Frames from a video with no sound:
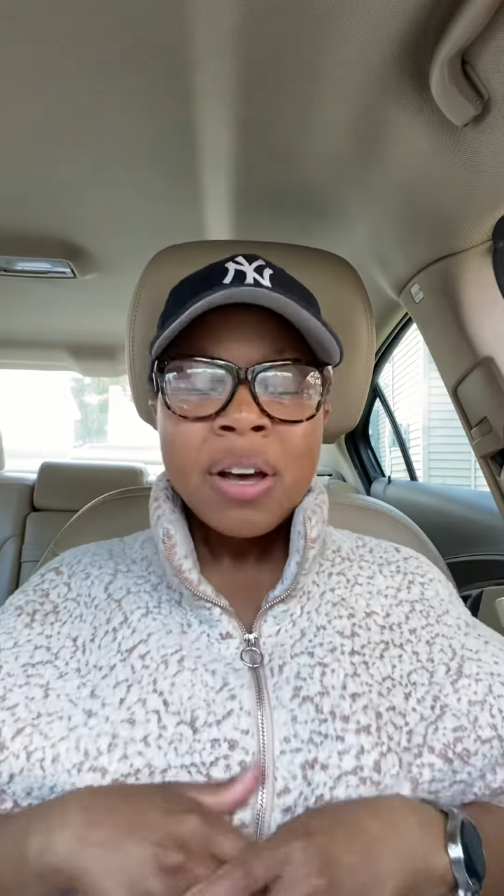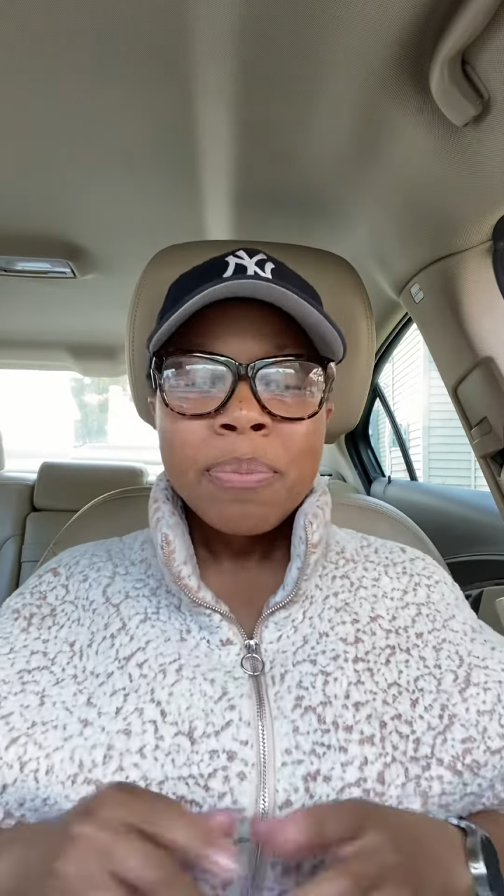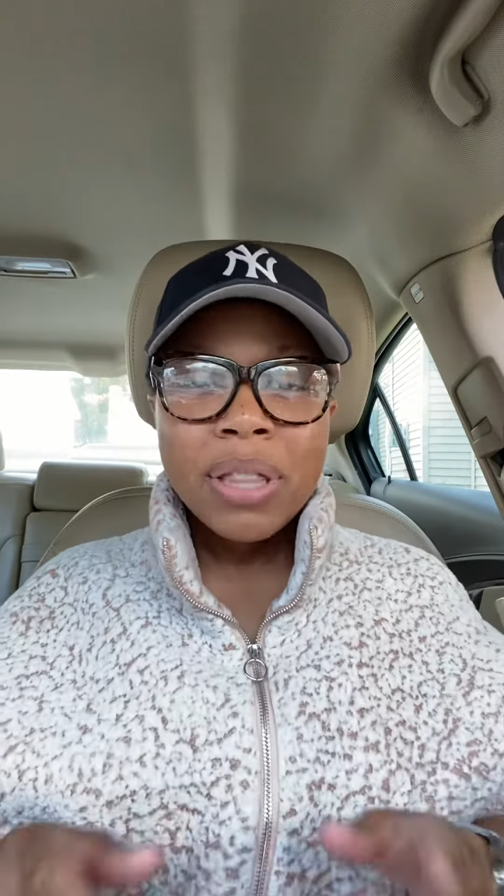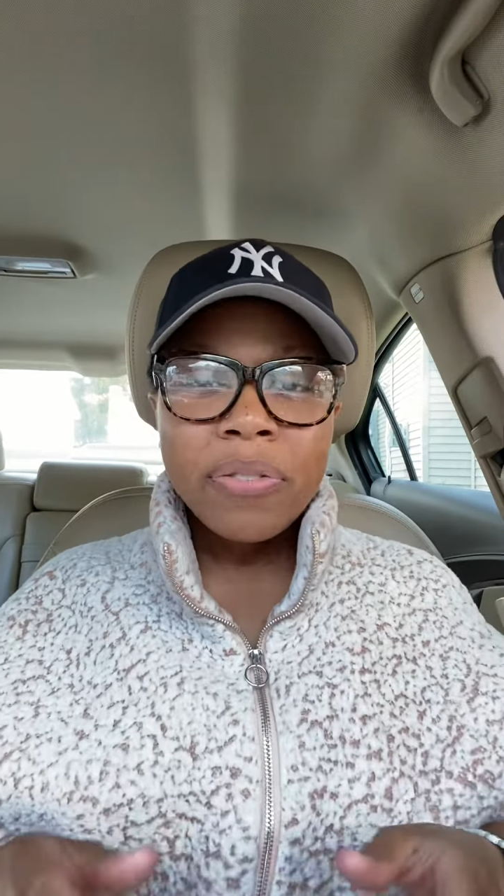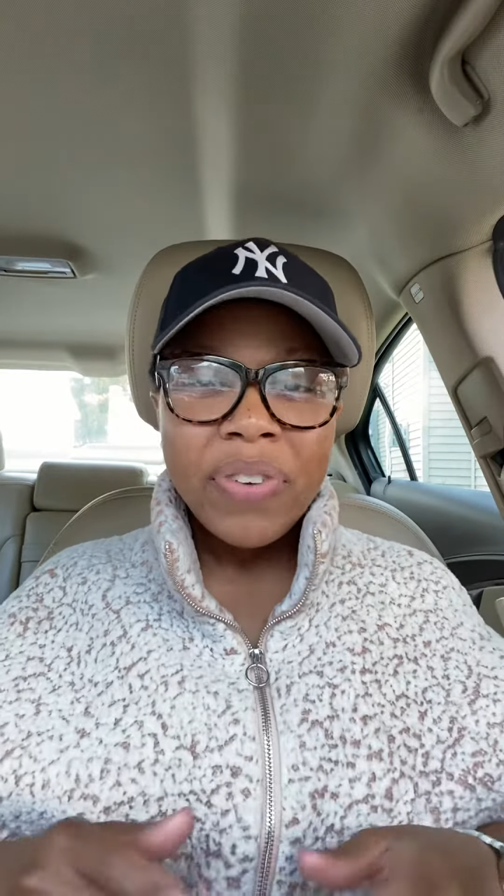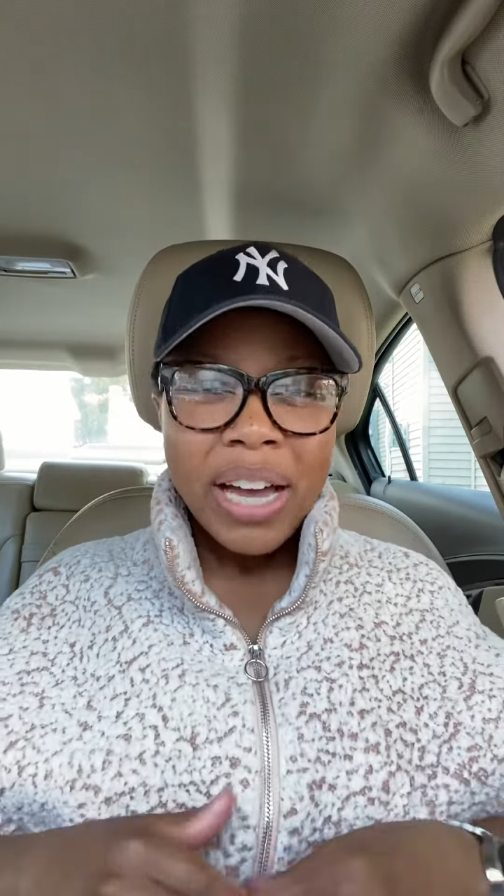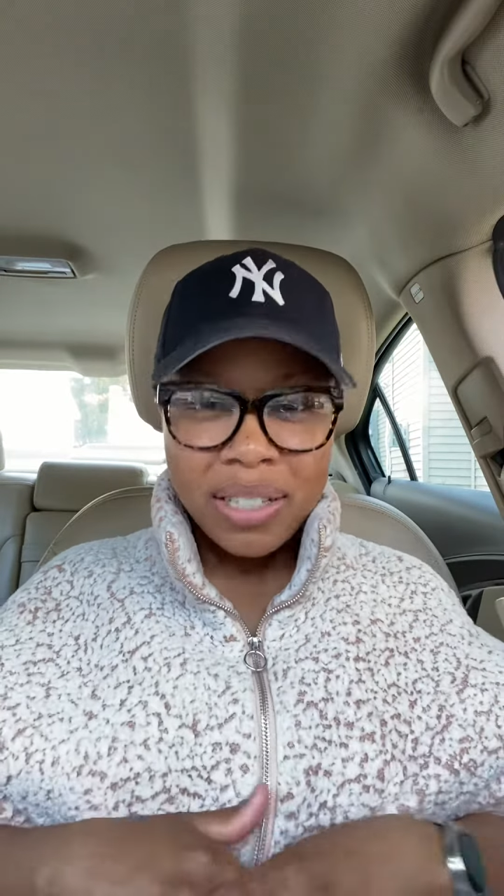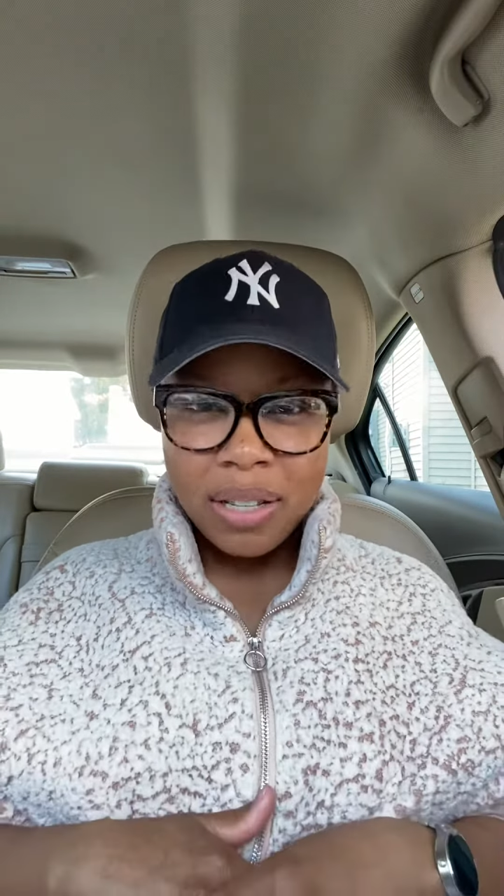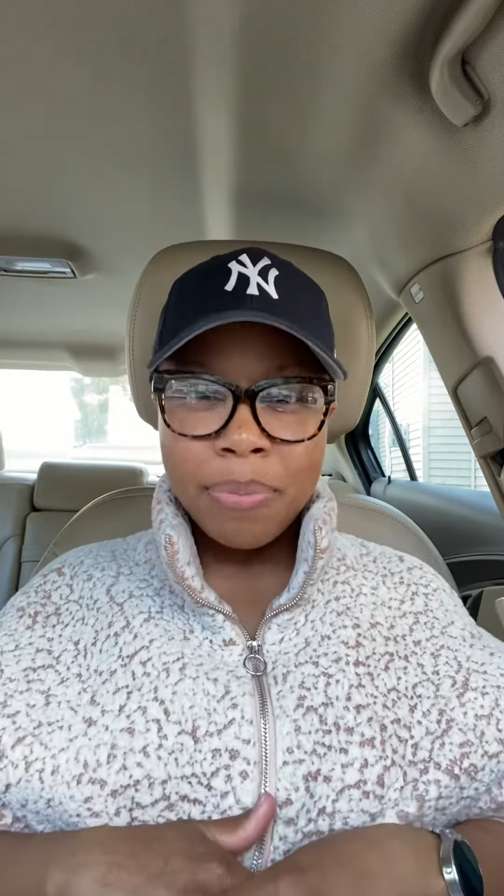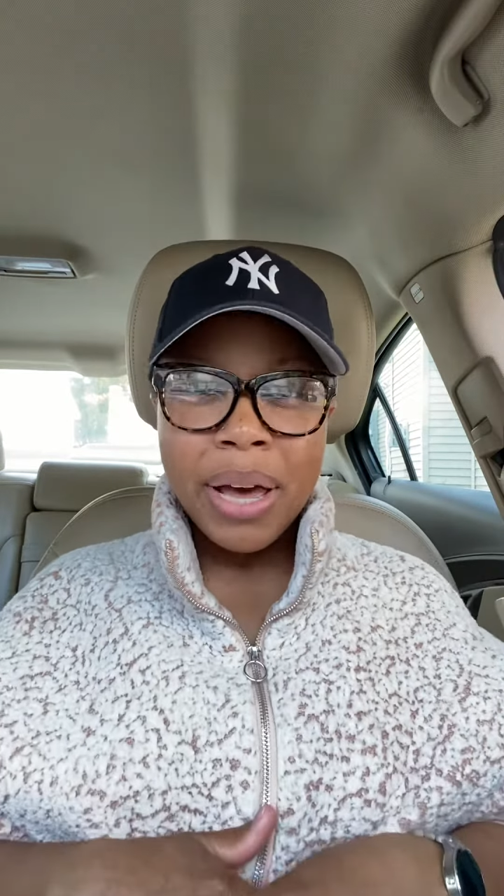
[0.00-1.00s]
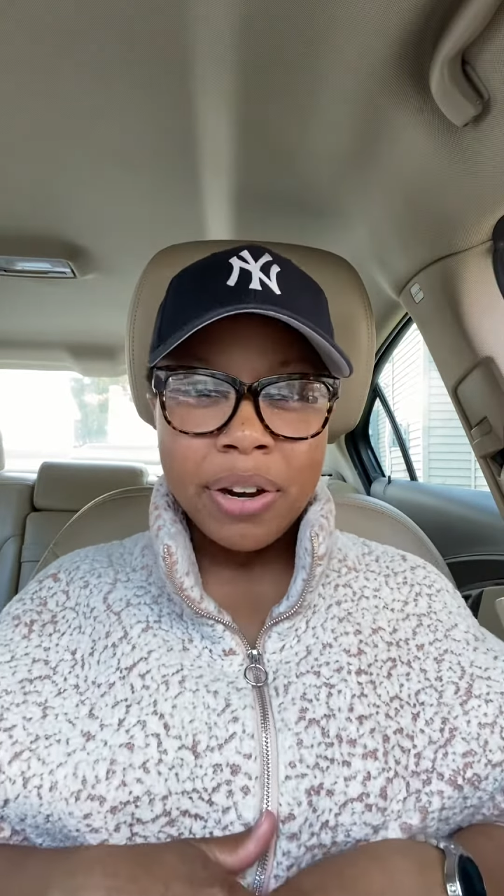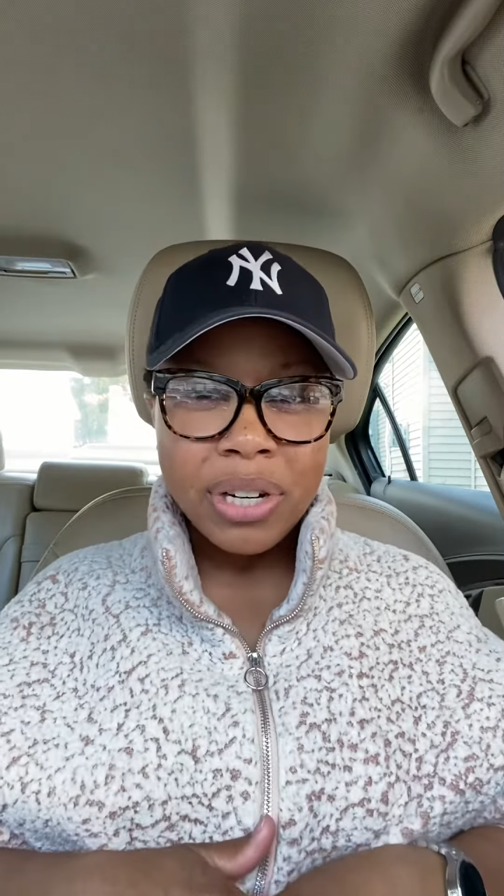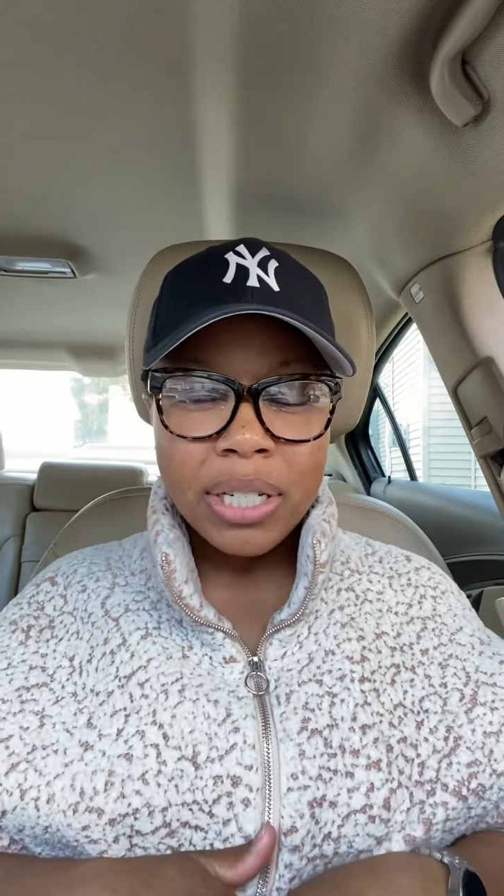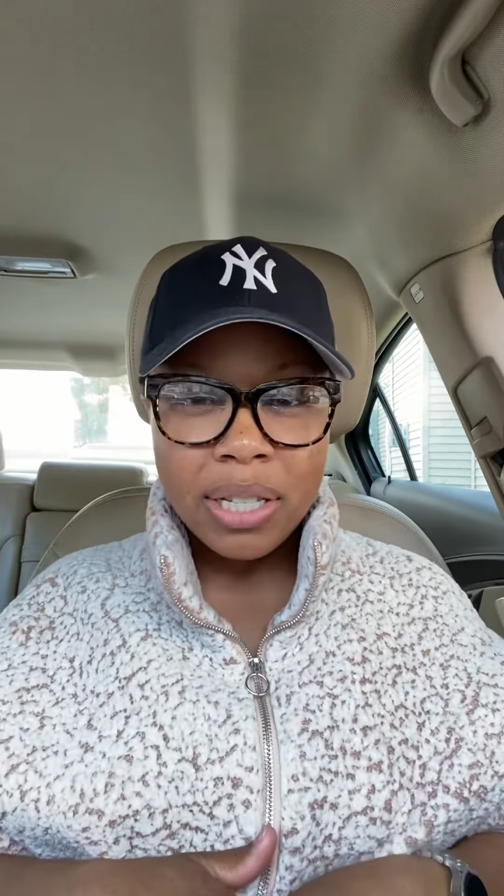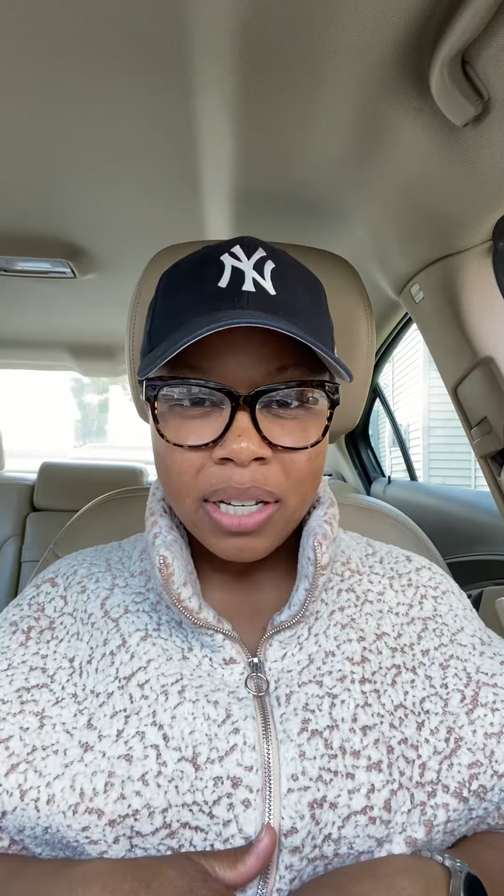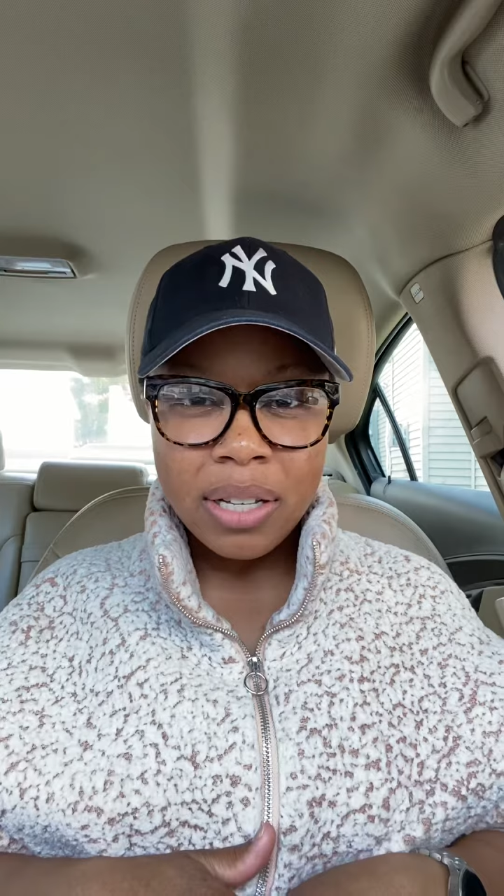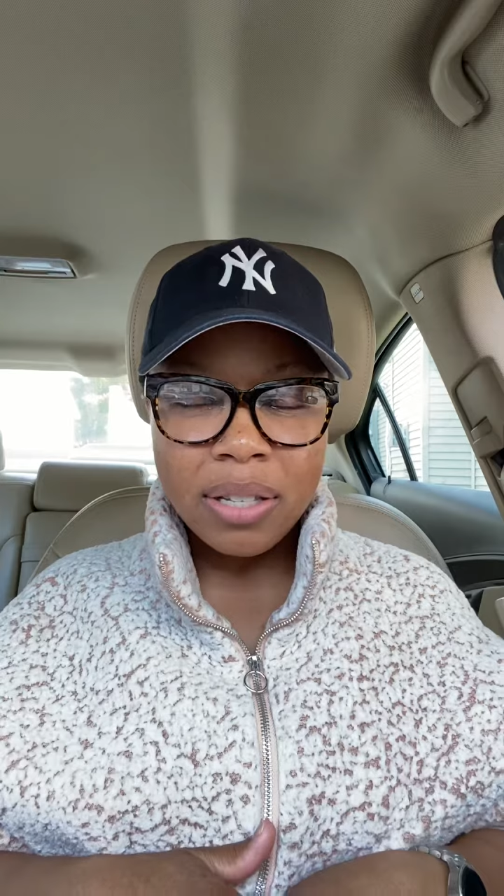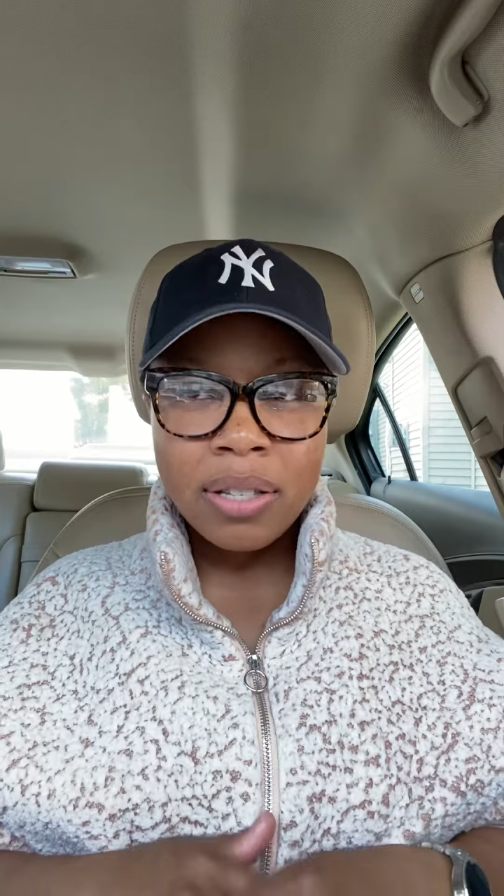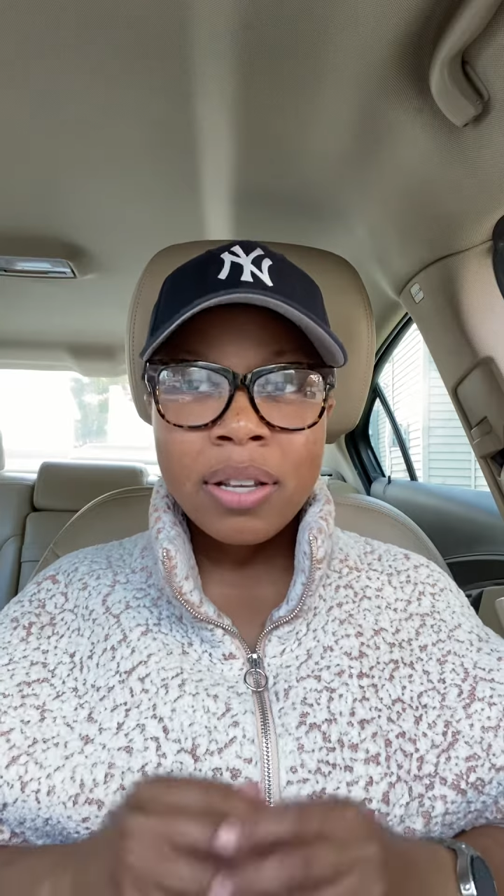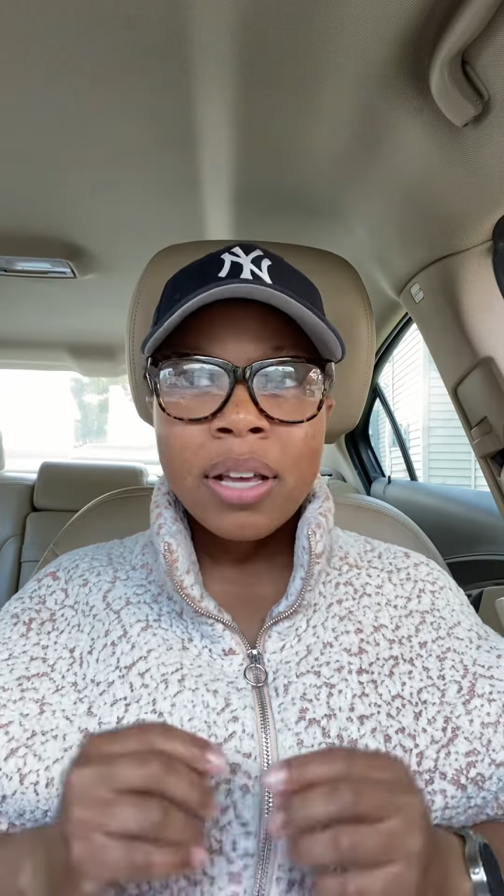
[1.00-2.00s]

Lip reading: But the fact of the matter is this.